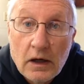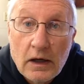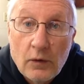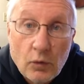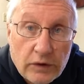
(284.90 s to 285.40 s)

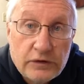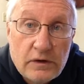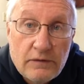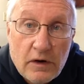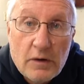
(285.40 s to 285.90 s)
It wasn't
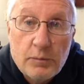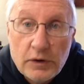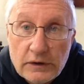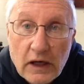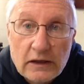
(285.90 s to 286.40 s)
a very
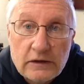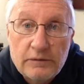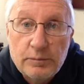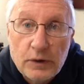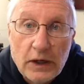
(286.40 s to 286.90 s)

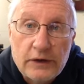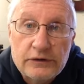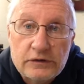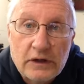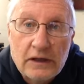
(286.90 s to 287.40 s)
productive
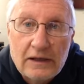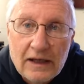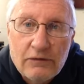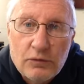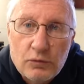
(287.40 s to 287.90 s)
place. They
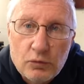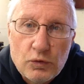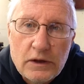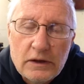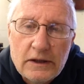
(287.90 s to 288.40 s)
never
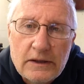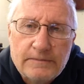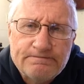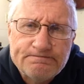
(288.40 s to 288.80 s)
really